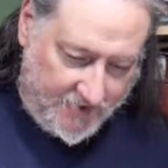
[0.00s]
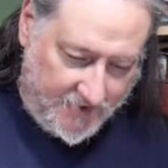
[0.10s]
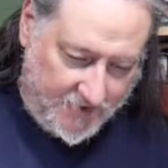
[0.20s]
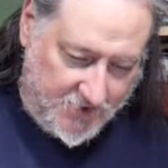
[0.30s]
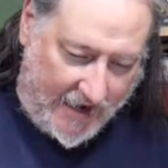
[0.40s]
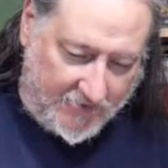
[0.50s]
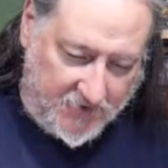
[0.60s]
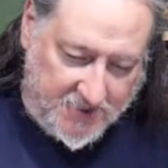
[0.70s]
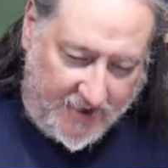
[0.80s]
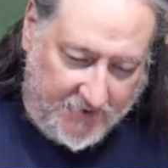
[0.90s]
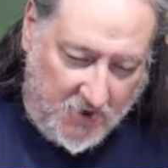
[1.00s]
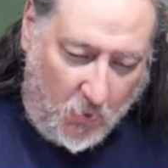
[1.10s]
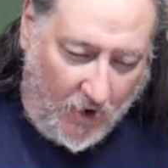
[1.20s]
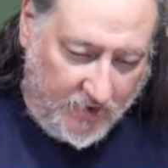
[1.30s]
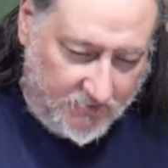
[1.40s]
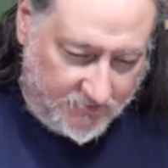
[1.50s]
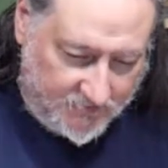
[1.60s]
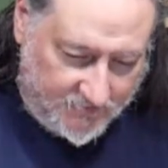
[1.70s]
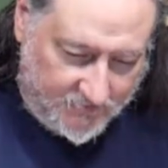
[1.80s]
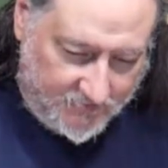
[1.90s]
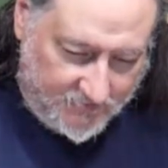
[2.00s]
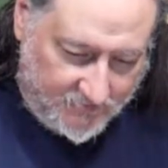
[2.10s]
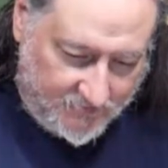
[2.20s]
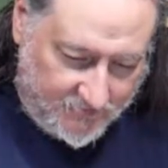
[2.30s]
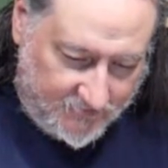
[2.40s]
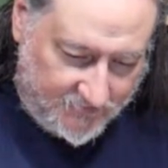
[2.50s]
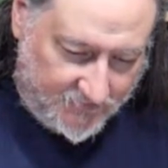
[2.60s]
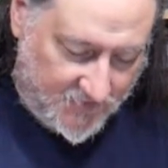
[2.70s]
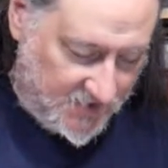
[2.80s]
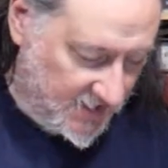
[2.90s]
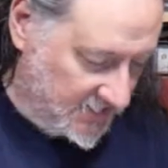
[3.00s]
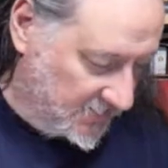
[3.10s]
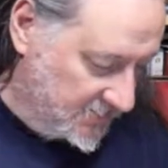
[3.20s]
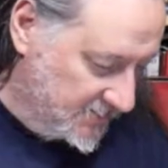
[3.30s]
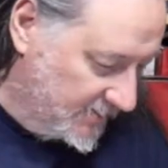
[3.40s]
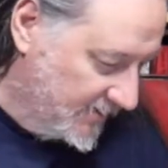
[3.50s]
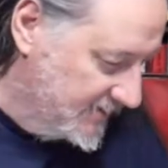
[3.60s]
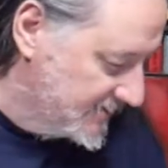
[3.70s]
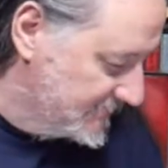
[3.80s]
Jack the 71. Centaurs are us.